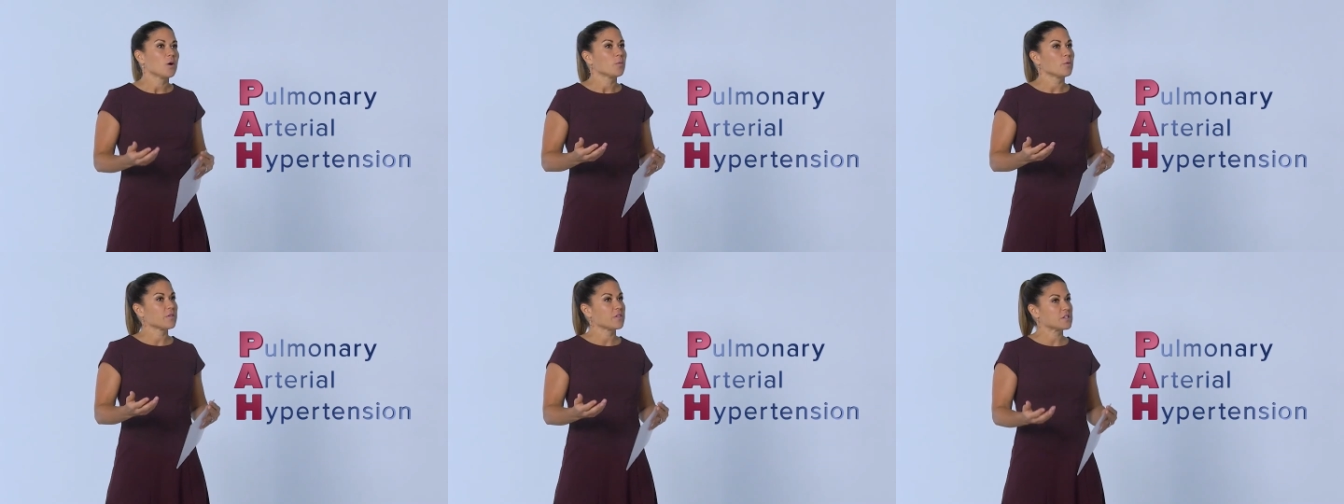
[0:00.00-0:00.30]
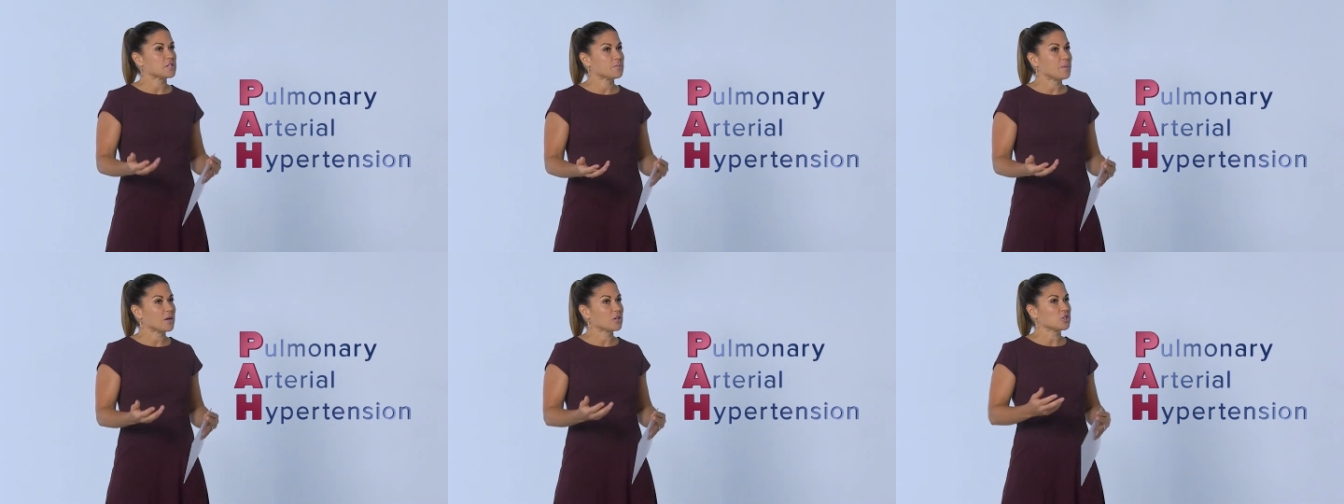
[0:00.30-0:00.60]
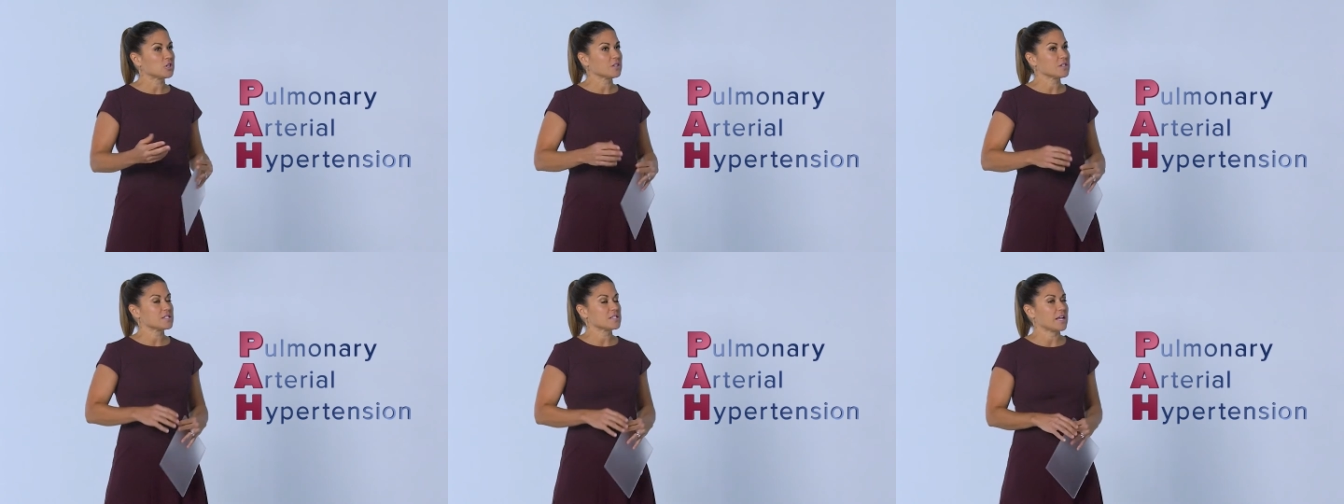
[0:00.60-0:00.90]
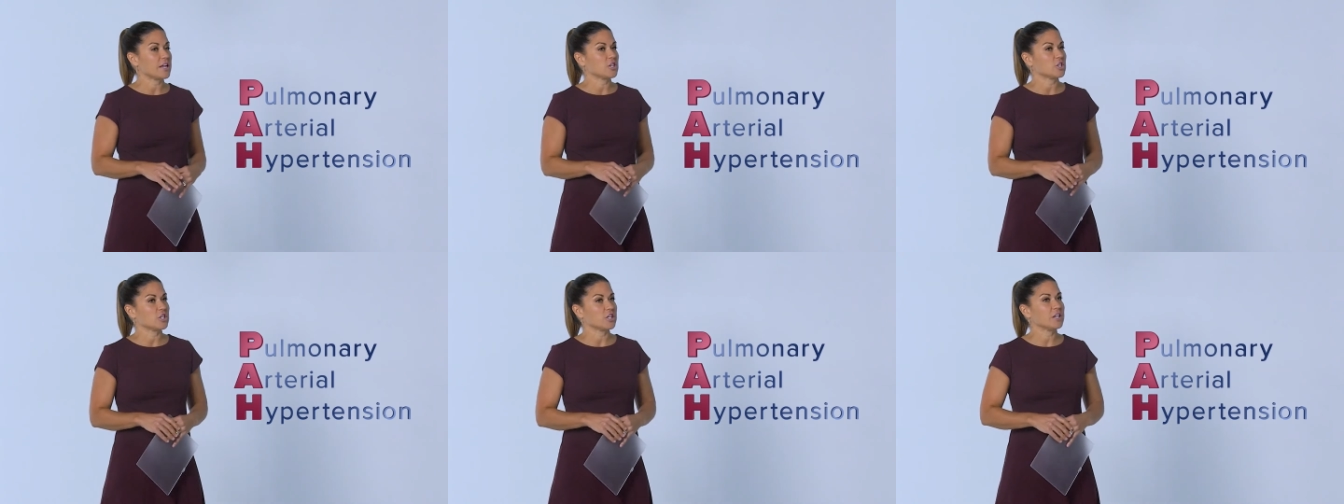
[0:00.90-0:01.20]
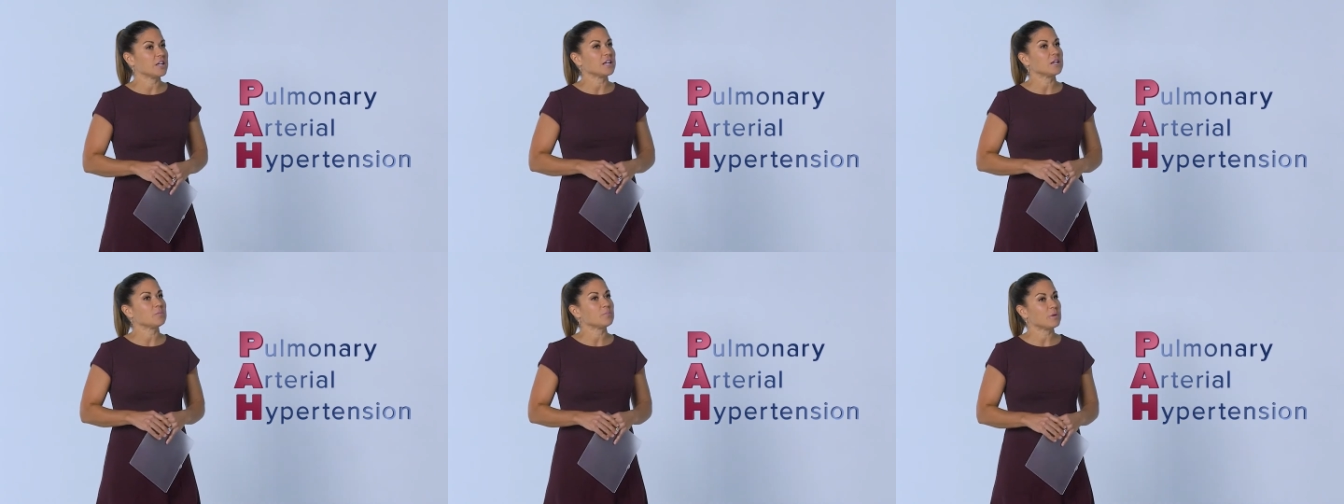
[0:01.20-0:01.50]
with a specialization
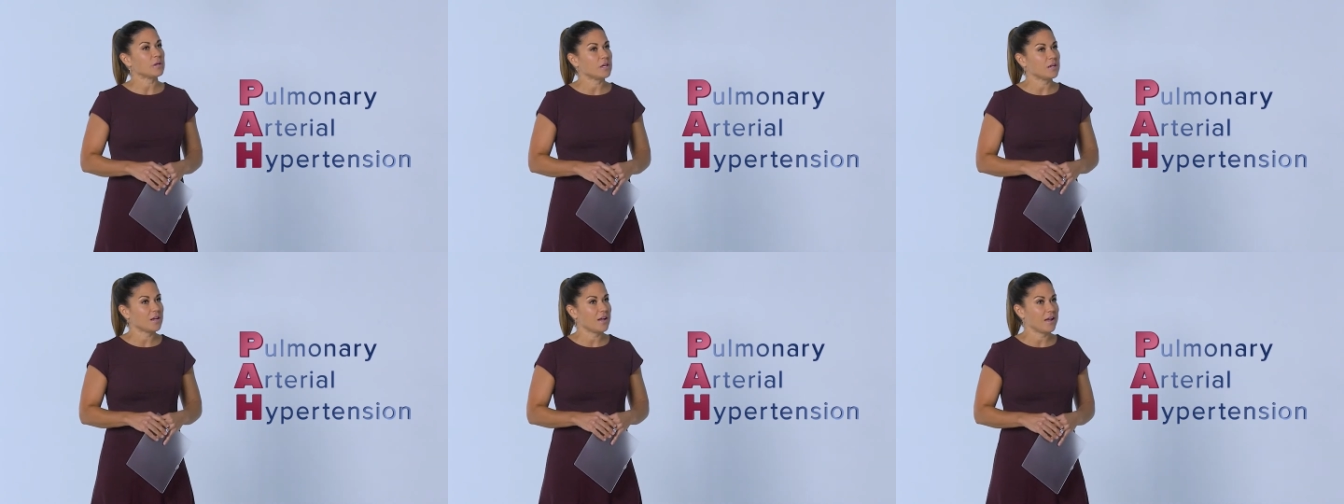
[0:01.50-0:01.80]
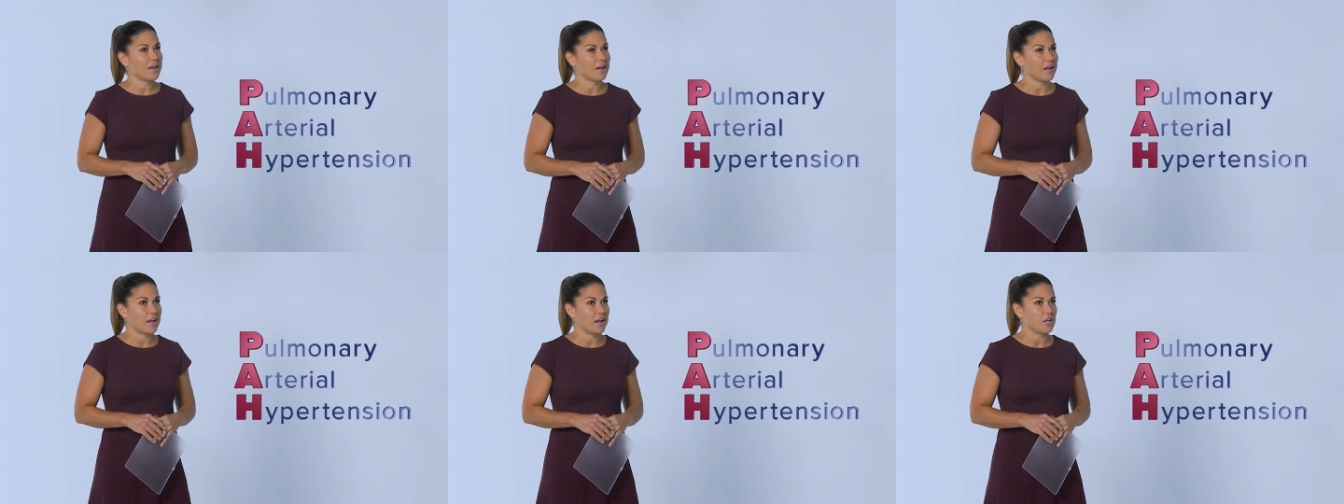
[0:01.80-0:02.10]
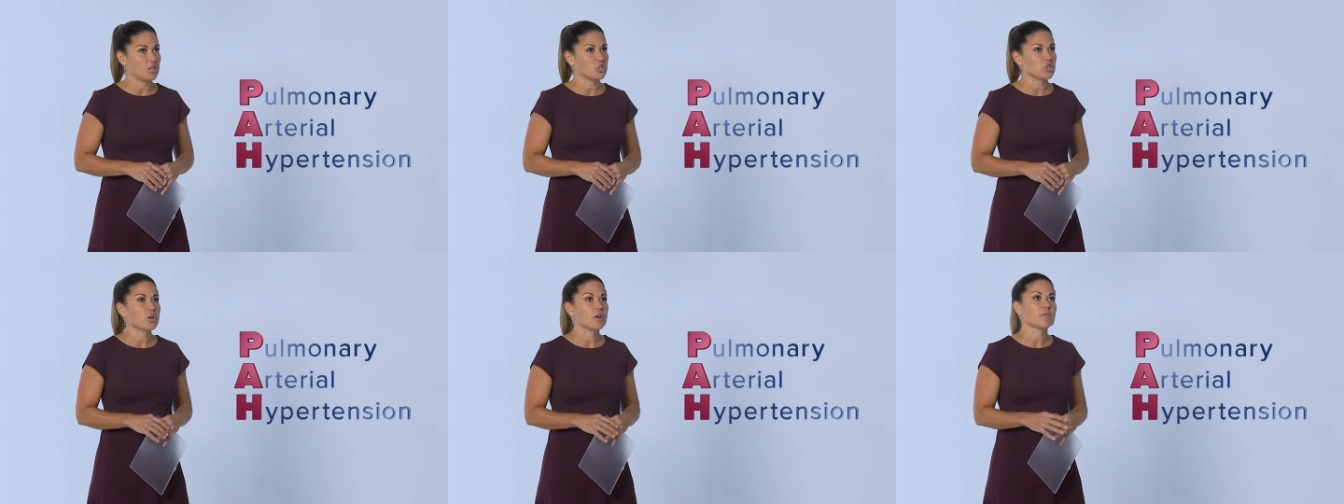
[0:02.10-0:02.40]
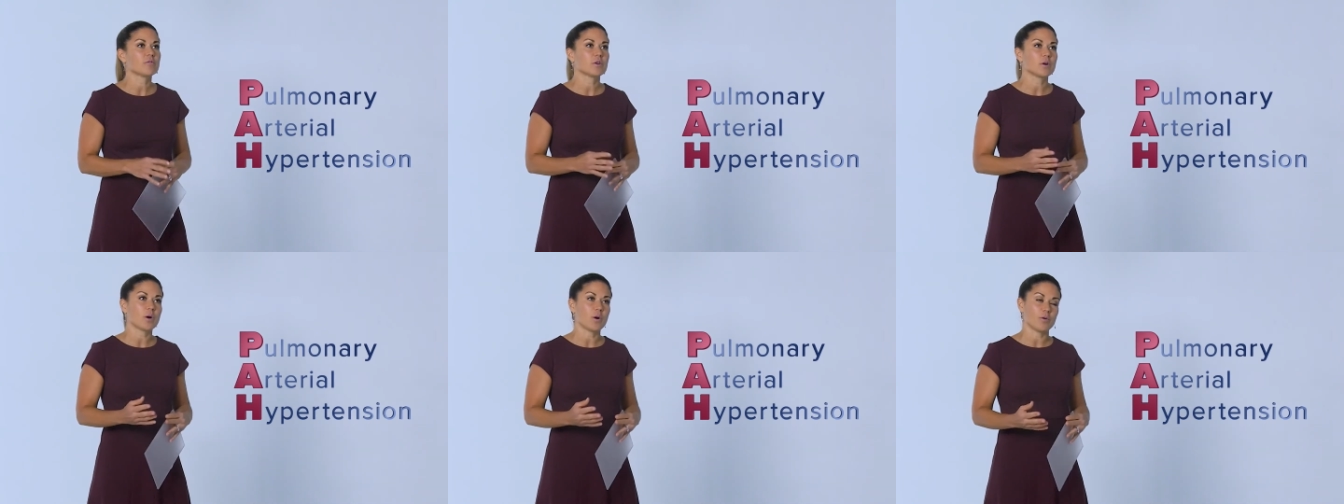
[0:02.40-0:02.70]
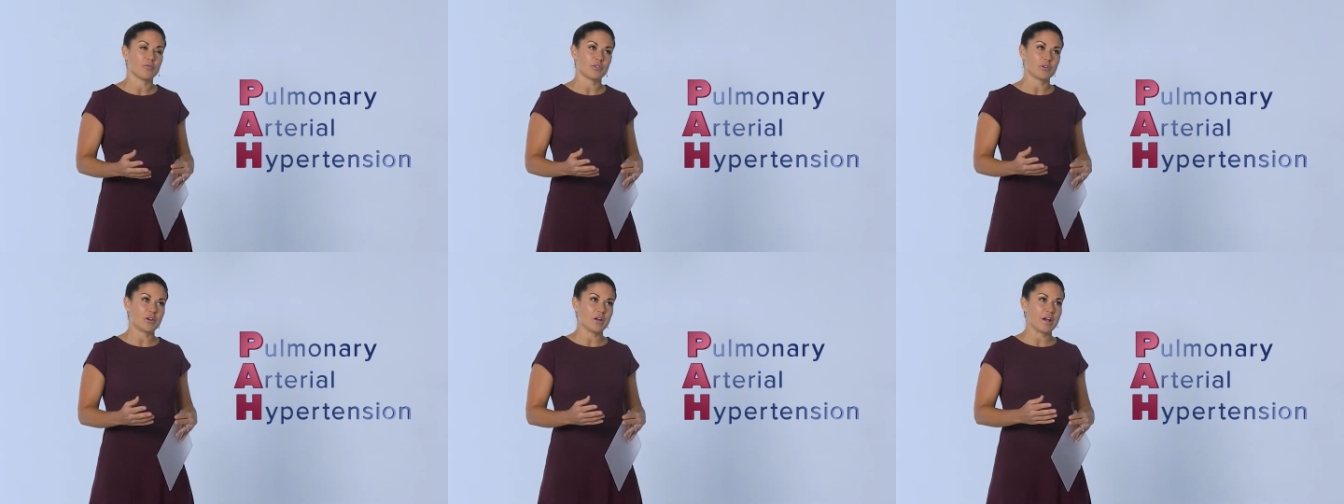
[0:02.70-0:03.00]
in PAH for
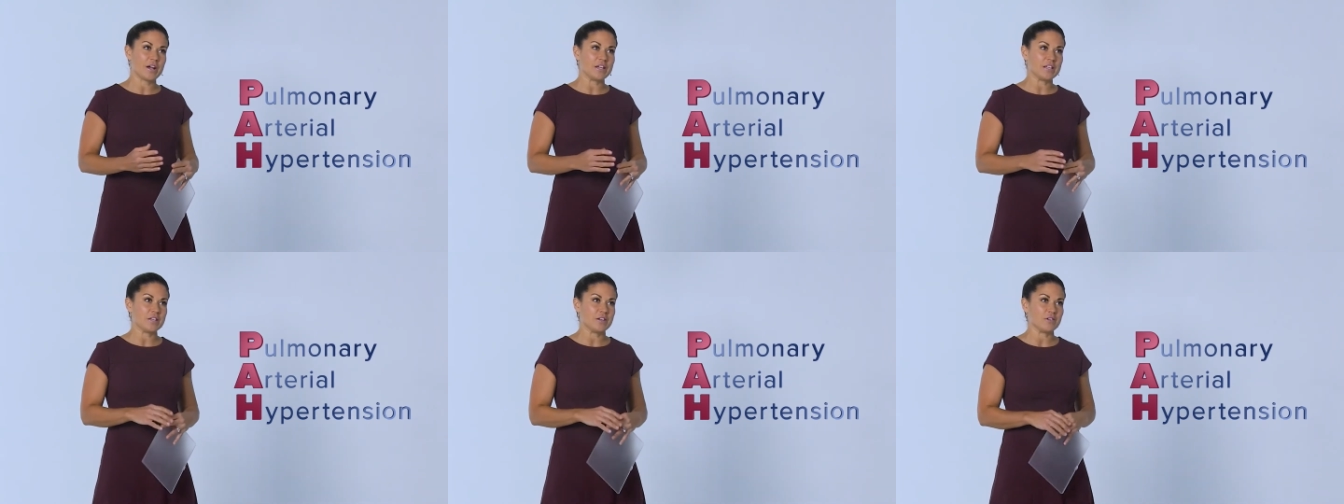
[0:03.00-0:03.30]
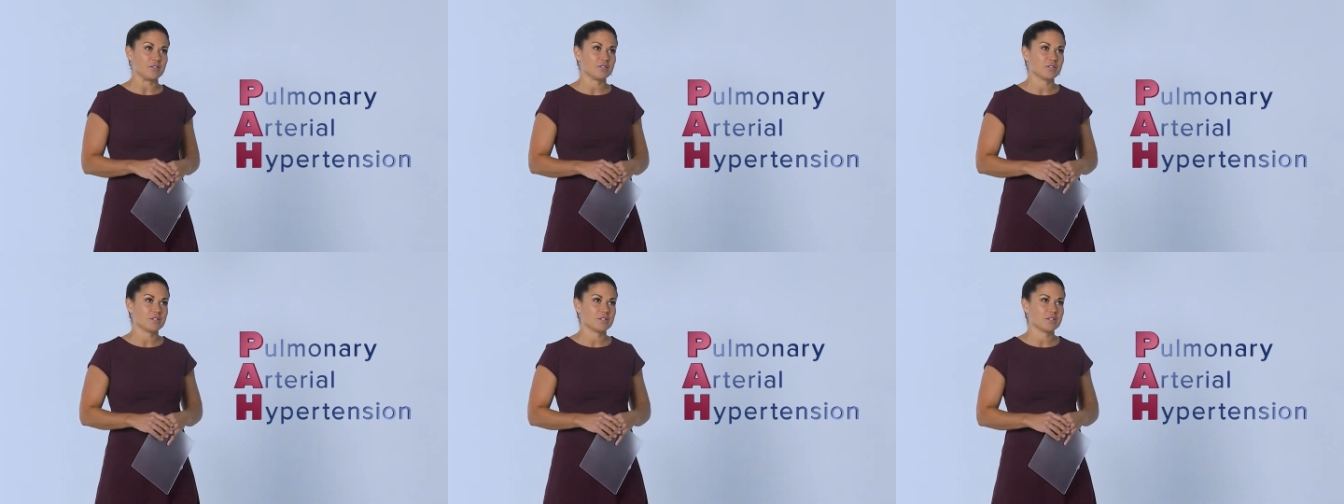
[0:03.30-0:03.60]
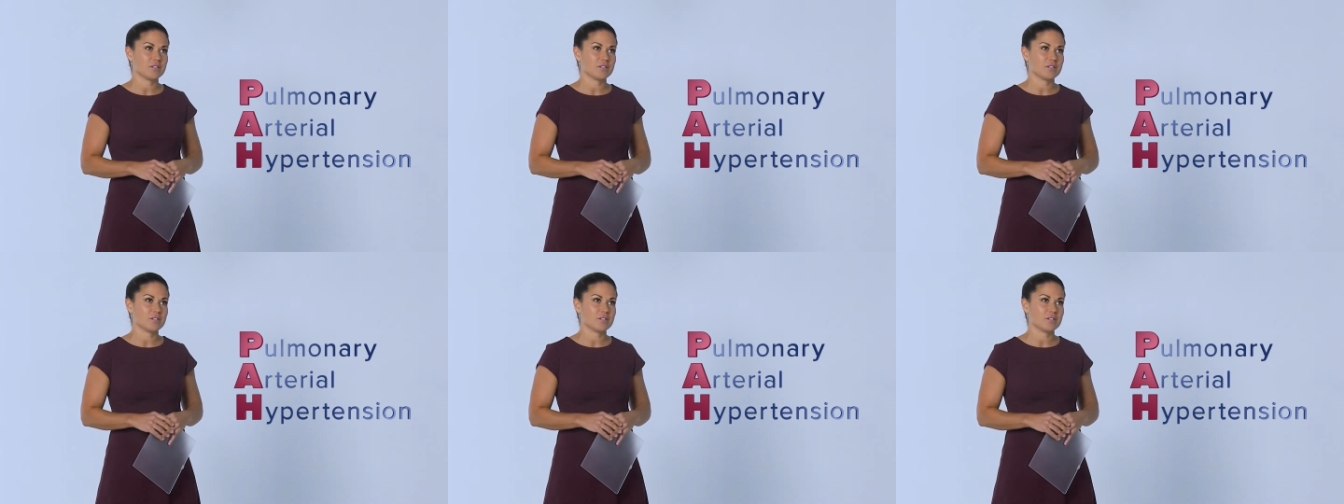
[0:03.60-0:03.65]
over 9 years.